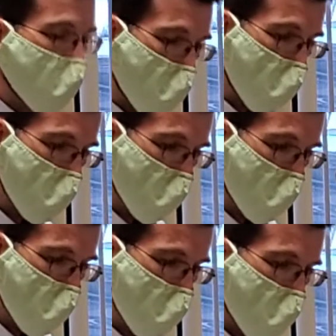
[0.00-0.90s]

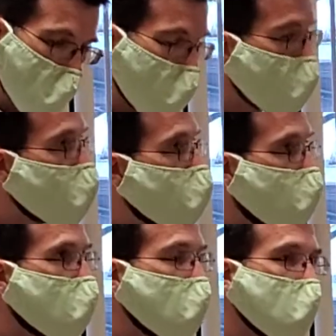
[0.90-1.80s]
Muslims, but a
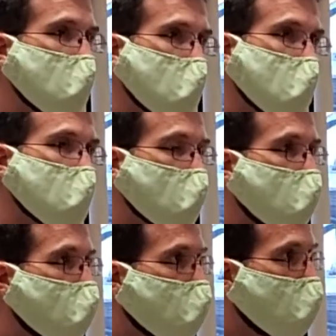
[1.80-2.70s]
majority of the country
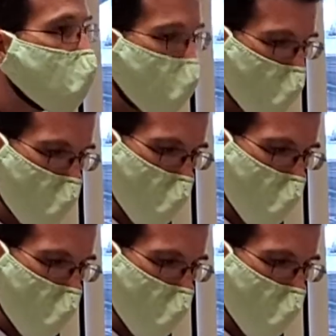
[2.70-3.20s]
of Iraq